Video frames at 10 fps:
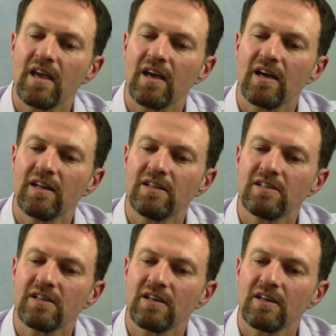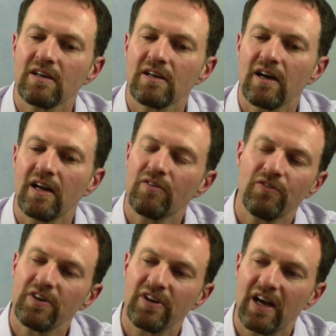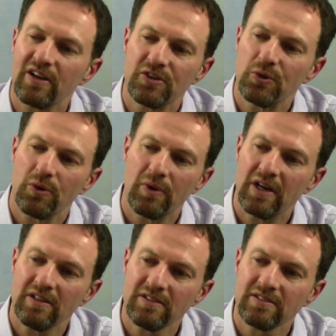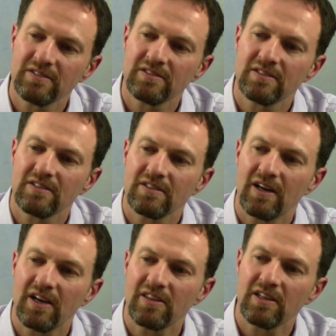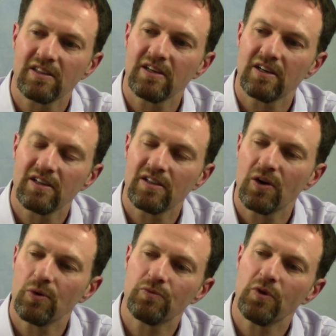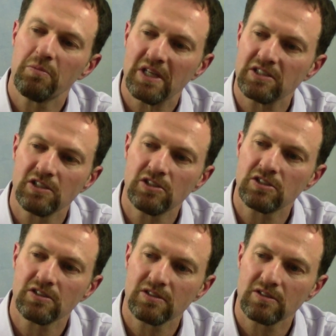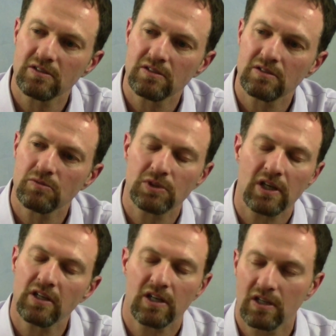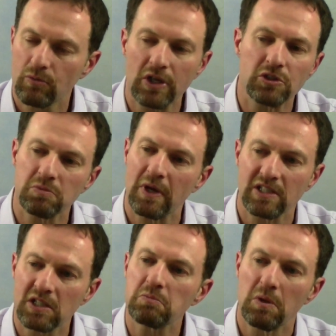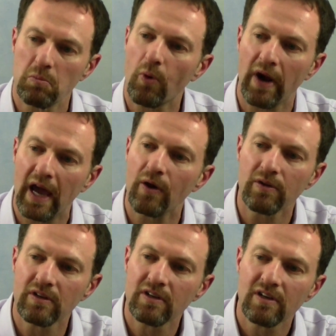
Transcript: And I never figured out how to do it well. I think the hopeful message, which I think in retrospect has been borne out,